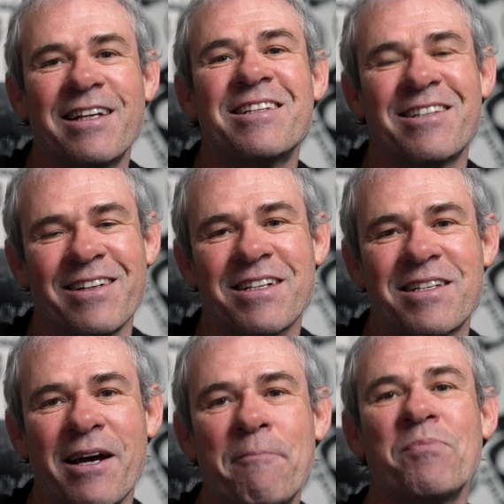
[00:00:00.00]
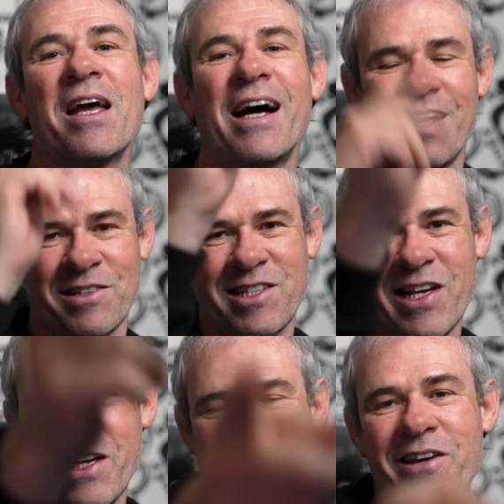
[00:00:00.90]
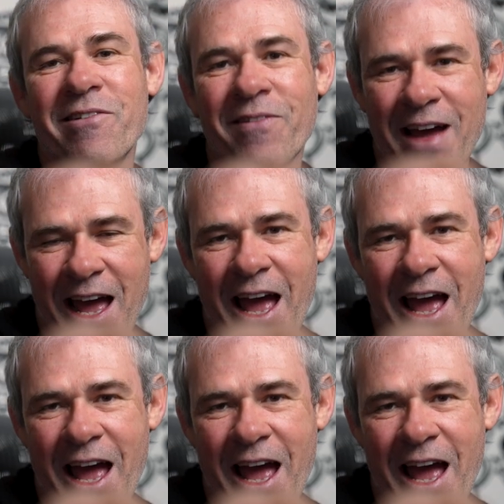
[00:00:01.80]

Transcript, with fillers: And until next time, I'll see you